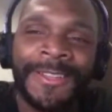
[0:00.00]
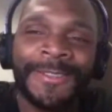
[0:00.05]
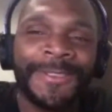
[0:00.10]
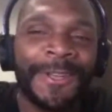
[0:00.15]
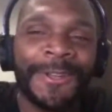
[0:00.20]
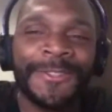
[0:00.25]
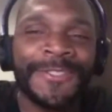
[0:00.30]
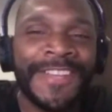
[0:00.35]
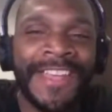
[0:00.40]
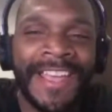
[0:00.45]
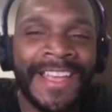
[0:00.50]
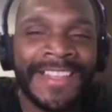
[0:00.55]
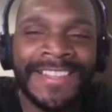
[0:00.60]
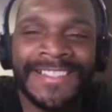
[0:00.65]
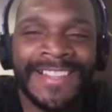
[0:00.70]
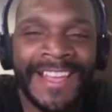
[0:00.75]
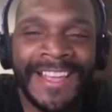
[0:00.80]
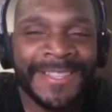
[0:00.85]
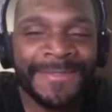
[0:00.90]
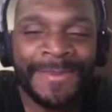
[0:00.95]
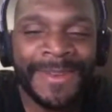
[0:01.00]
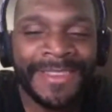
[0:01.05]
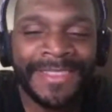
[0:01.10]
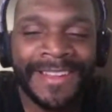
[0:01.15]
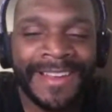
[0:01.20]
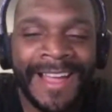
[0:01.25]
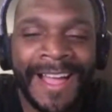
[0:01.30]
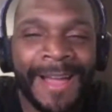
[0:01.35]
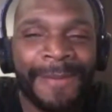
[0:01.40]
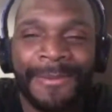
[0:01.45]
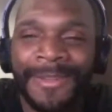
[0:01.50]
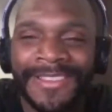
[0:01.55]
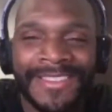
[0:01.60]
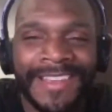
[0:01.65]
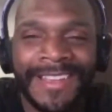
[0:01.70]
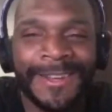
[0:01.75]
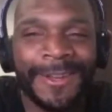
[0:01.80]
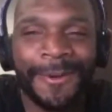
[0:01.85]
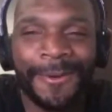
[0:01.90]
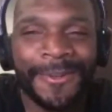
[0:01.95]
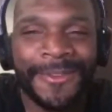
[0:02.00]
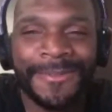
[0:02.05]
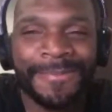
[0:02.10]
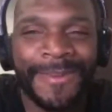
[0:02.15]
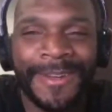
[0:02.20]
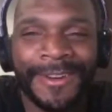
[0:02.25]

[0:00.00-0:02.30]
chastise me in the comments. I know it's better.